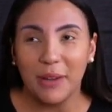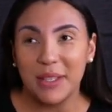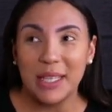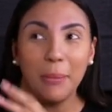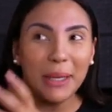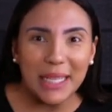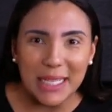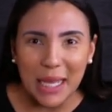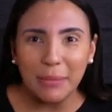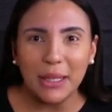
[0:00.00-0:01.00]
if
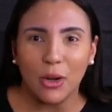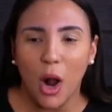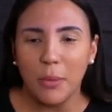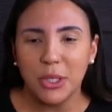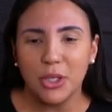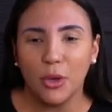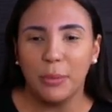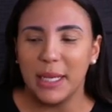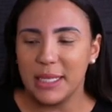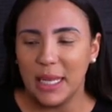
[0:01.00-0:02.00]
somebody's keeping their options
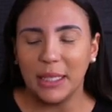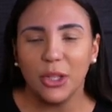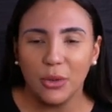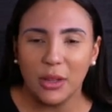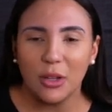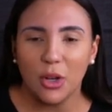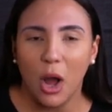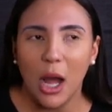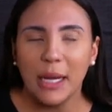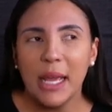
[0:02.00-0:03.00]
open and telling you that they're
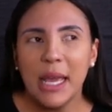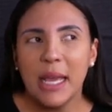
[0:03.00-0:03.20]
not.